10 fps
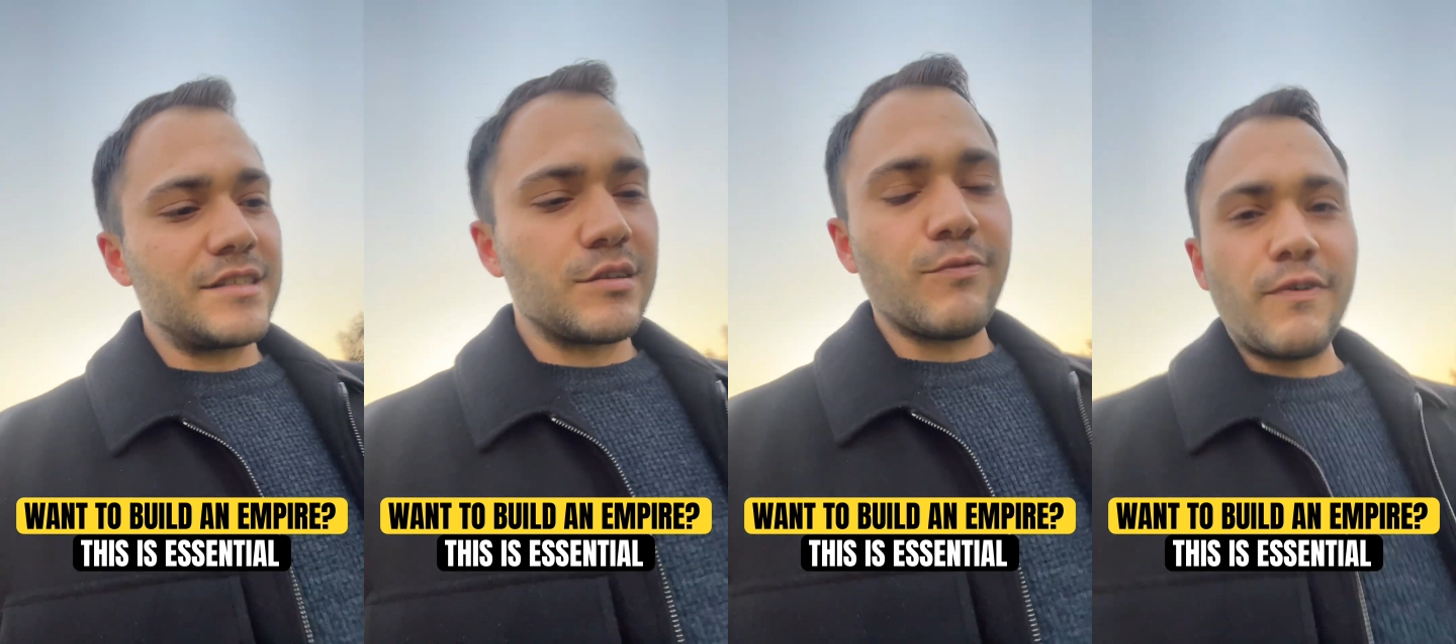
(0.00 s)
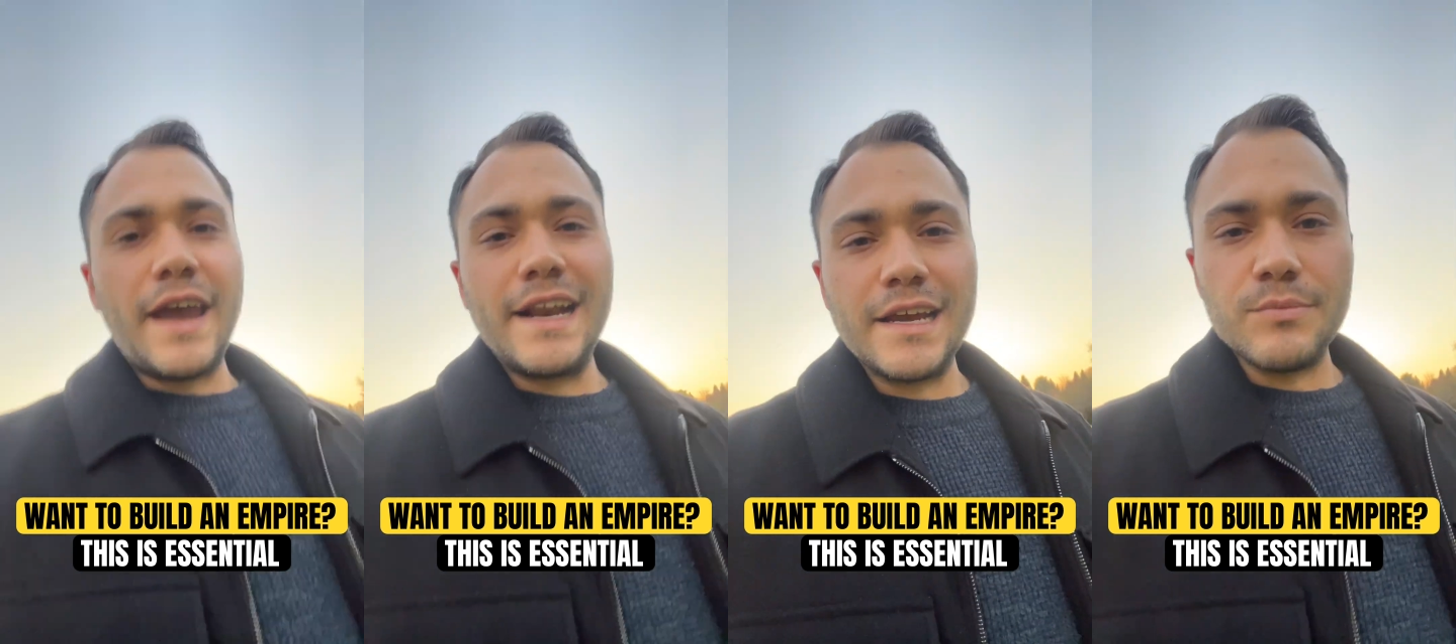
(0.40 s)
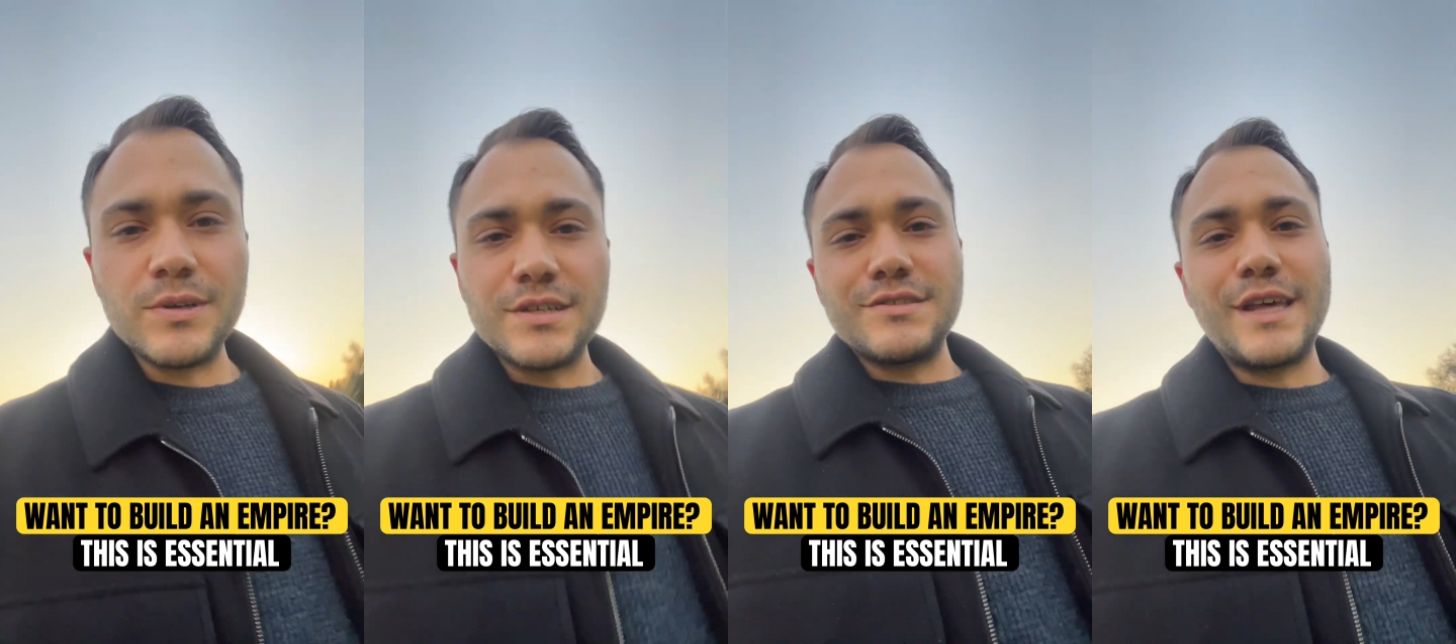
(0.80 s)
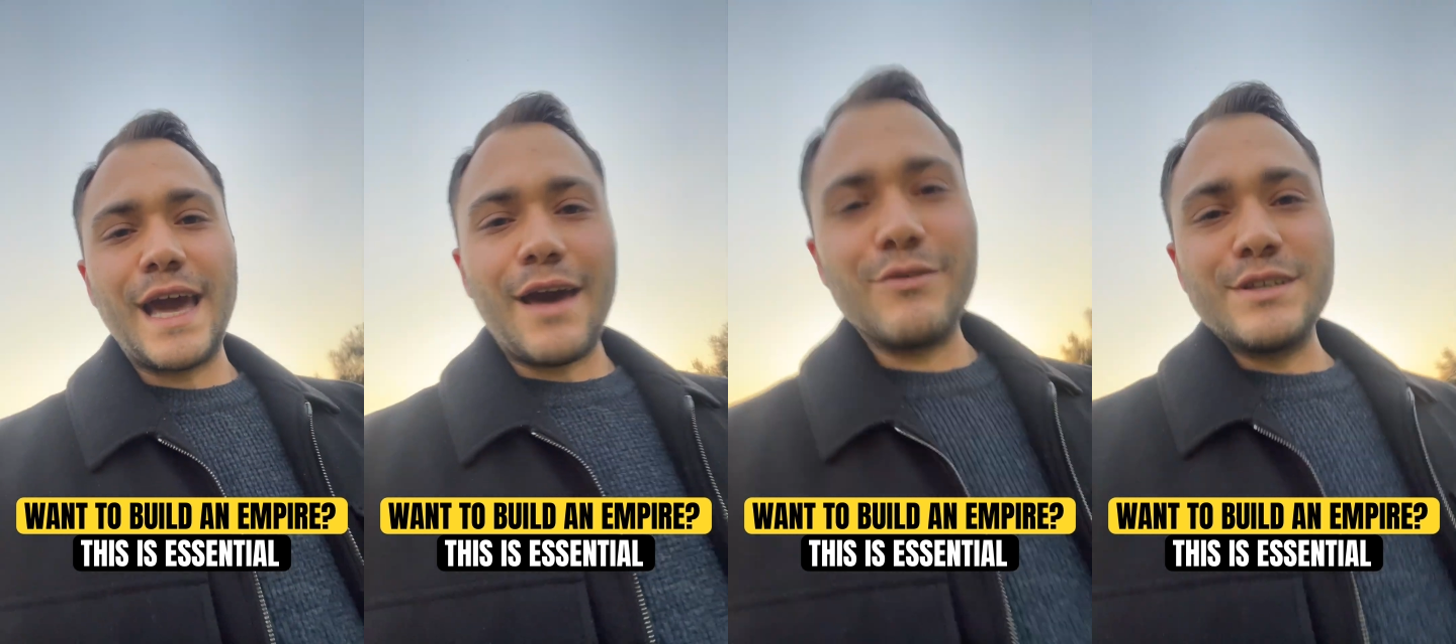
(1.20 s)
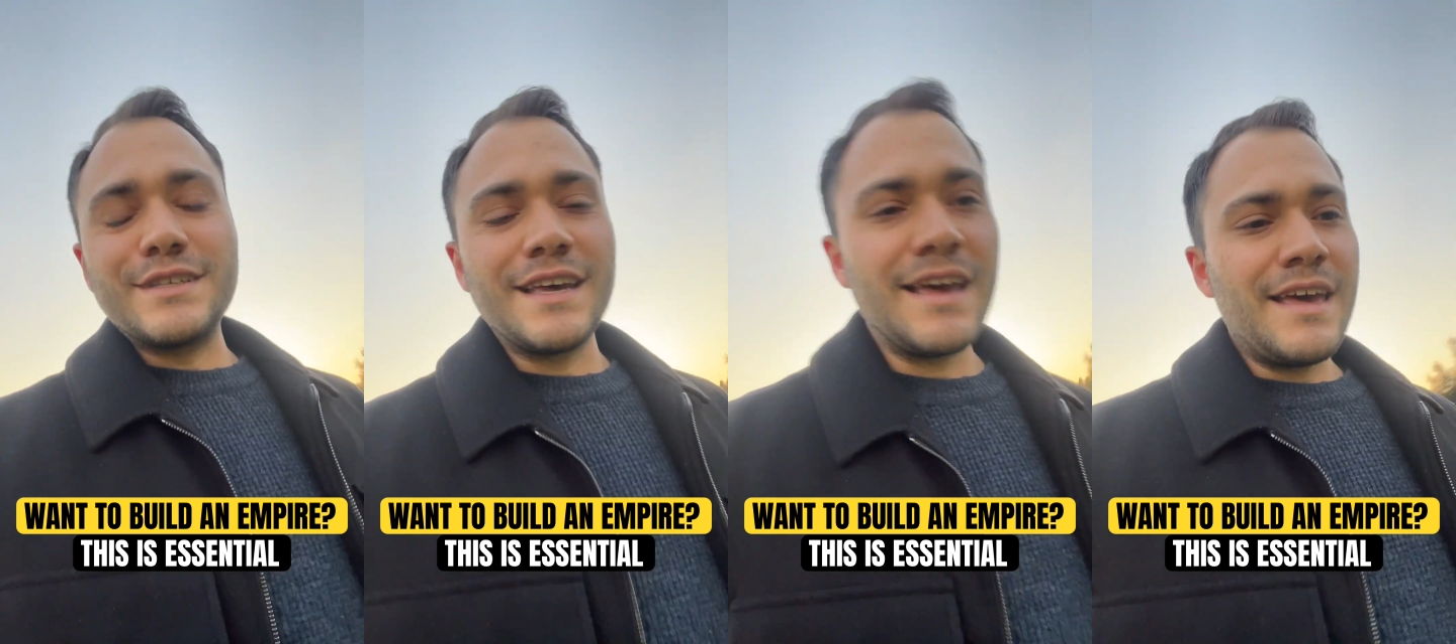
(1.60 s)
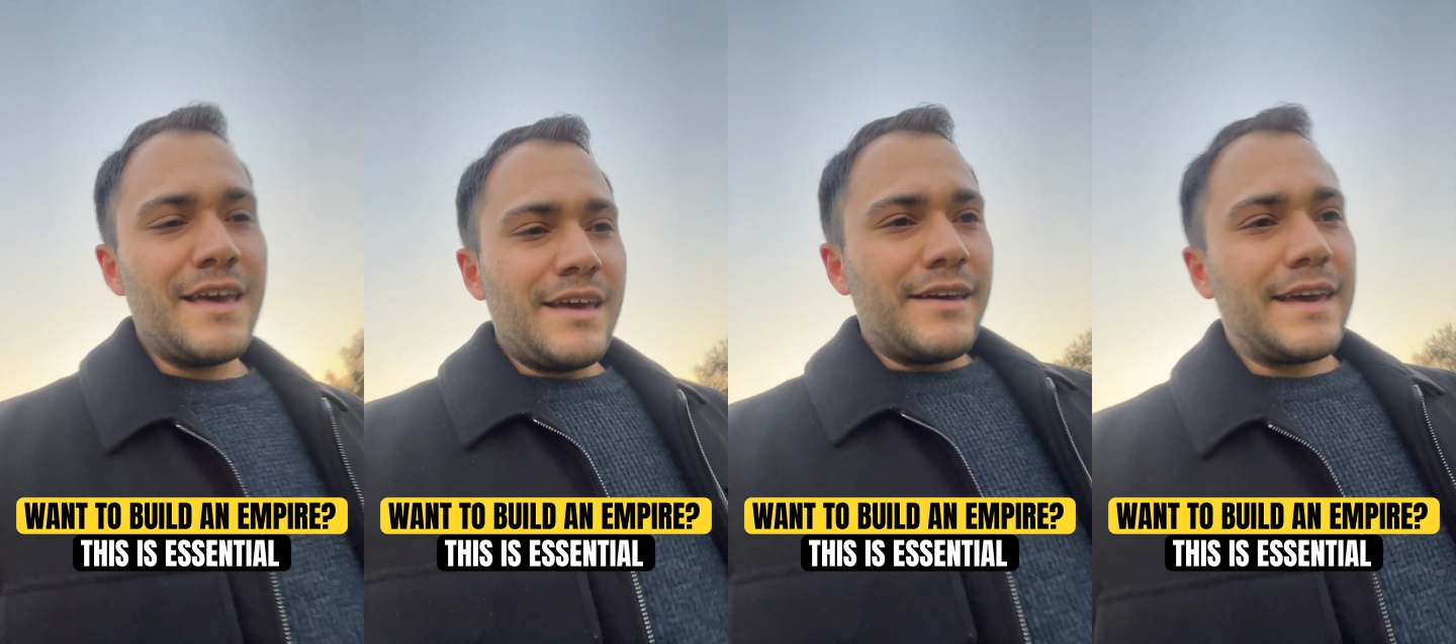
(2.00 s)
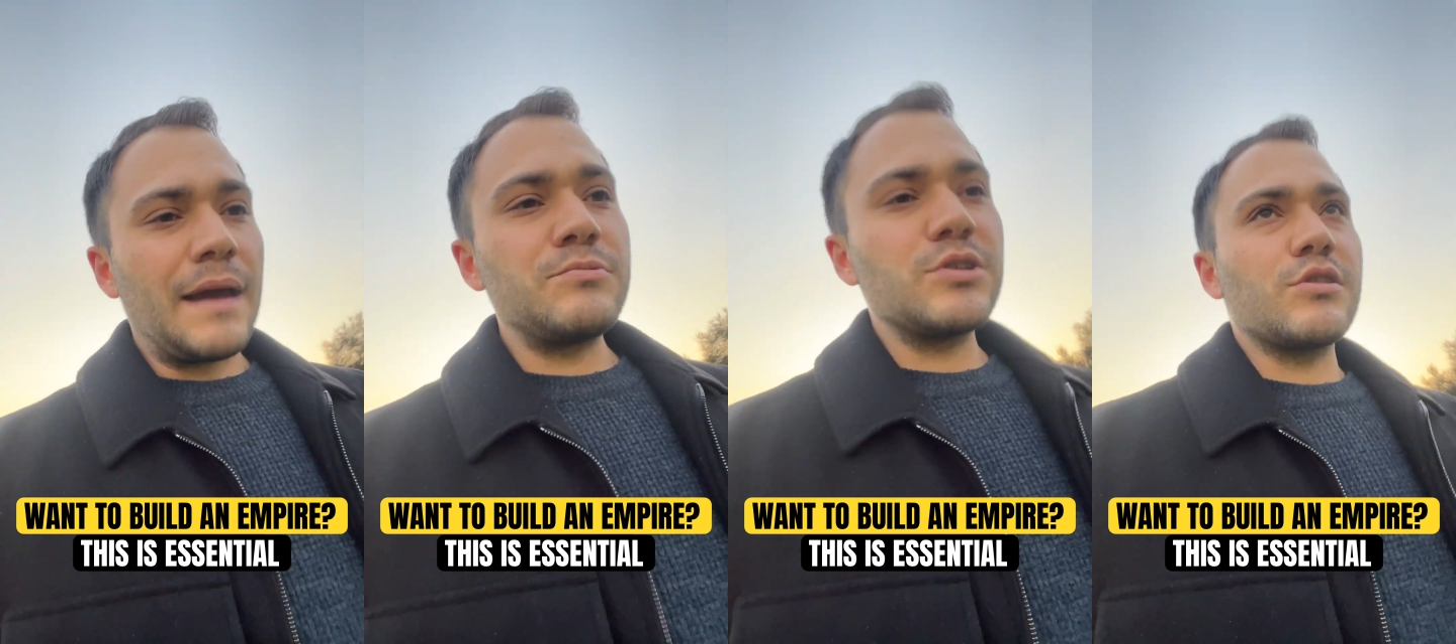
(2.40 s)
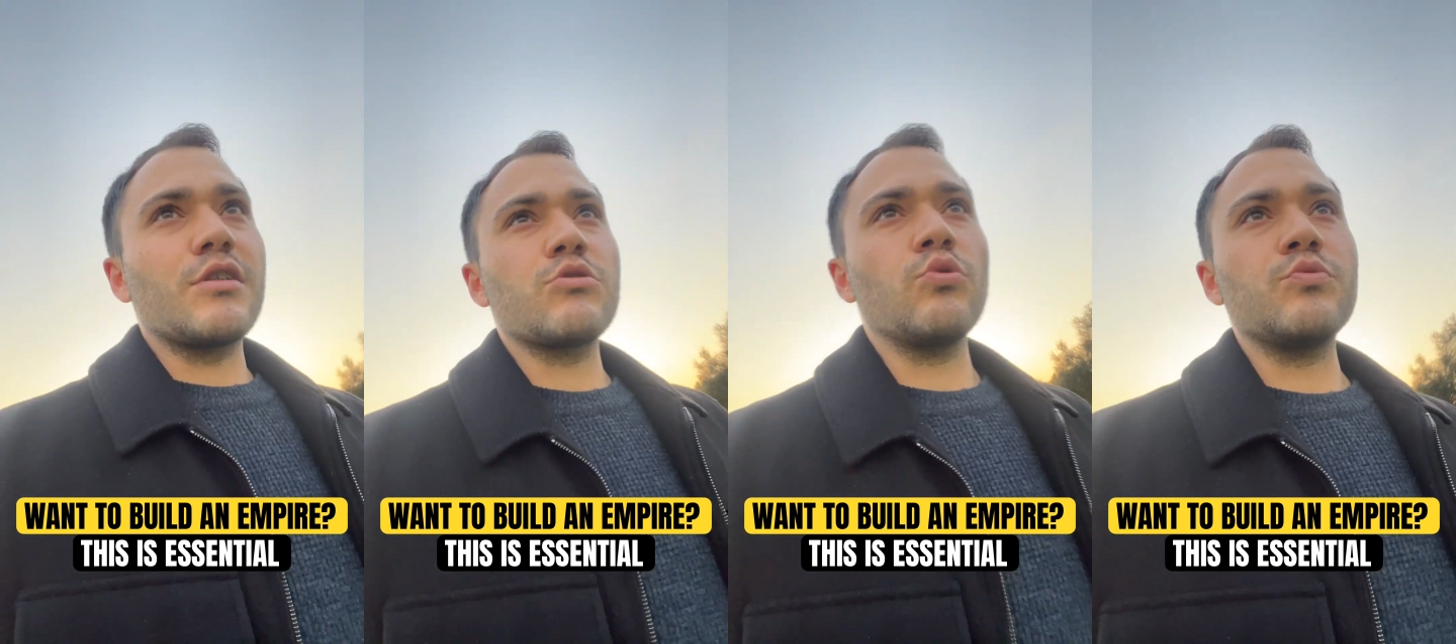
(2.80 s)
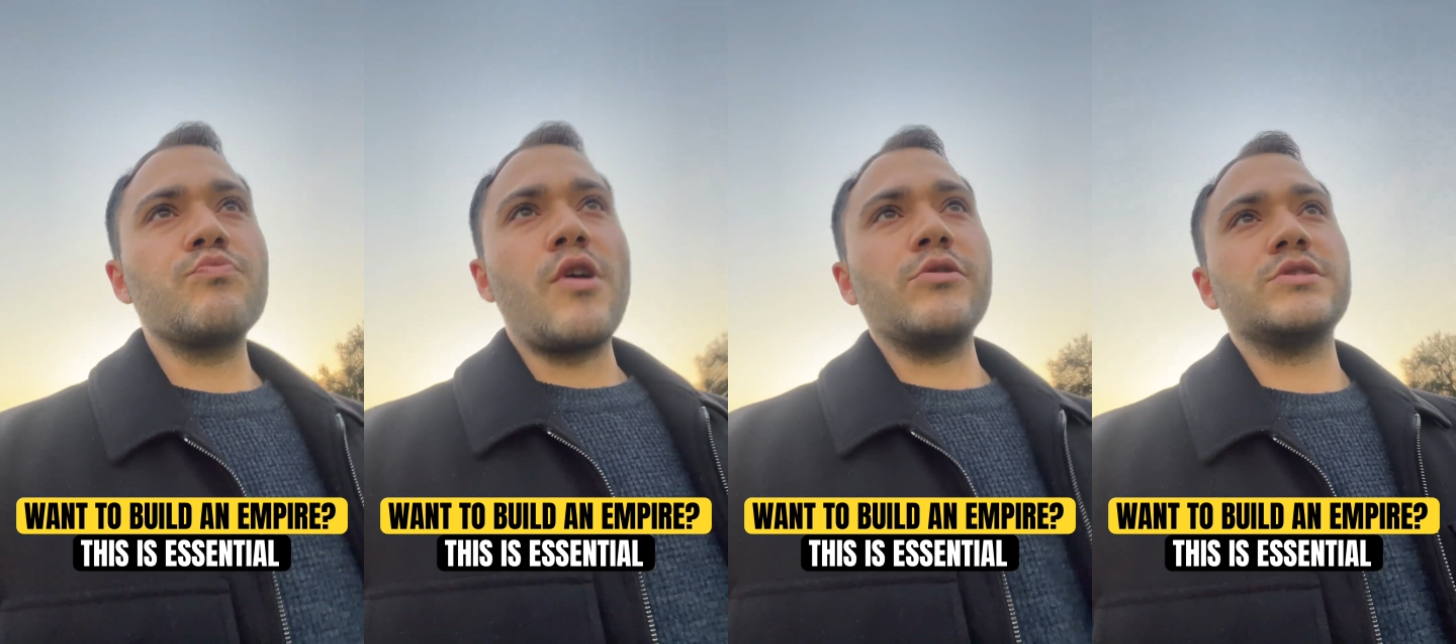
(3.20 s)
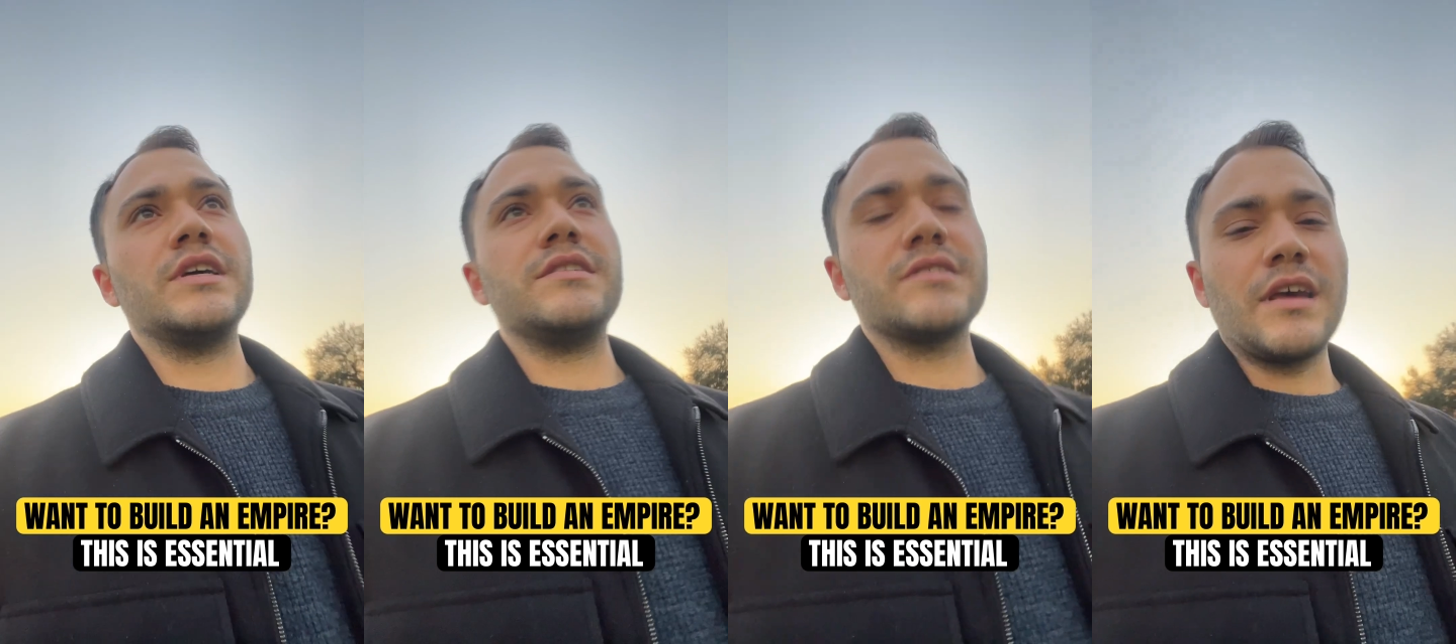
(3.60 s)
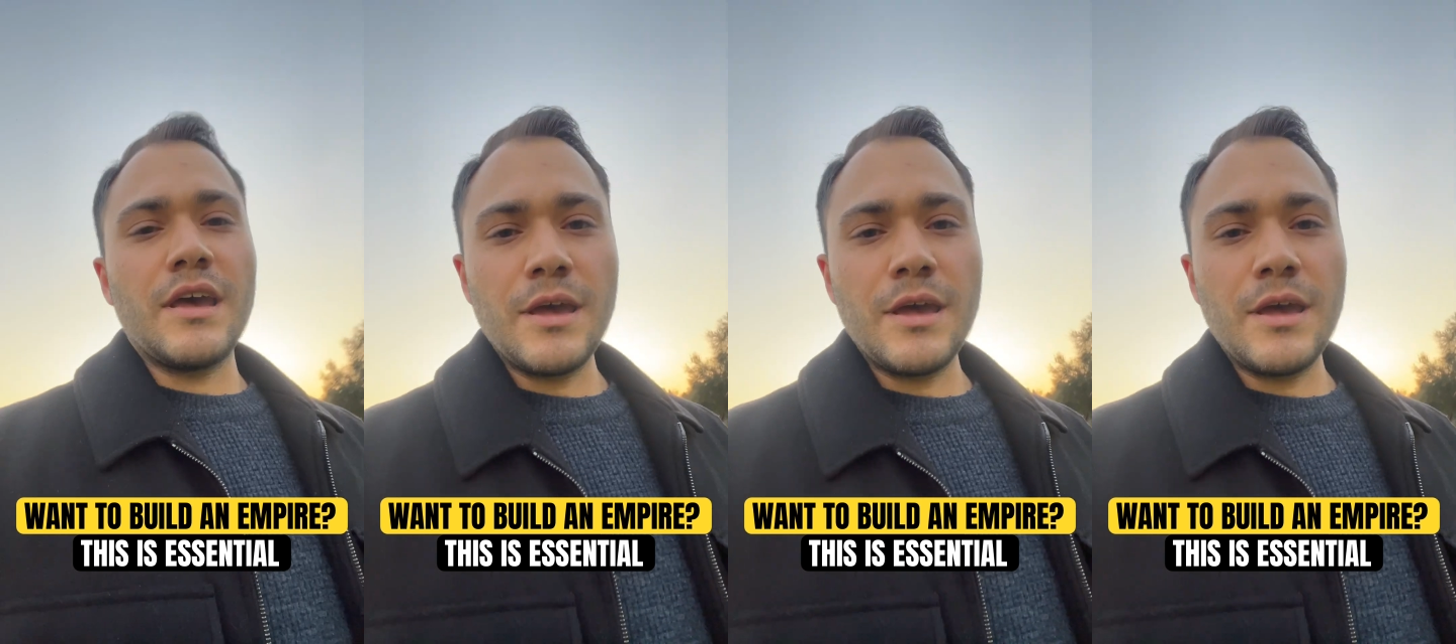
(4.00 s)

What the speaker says: it's a failure because they haven't captured the thought process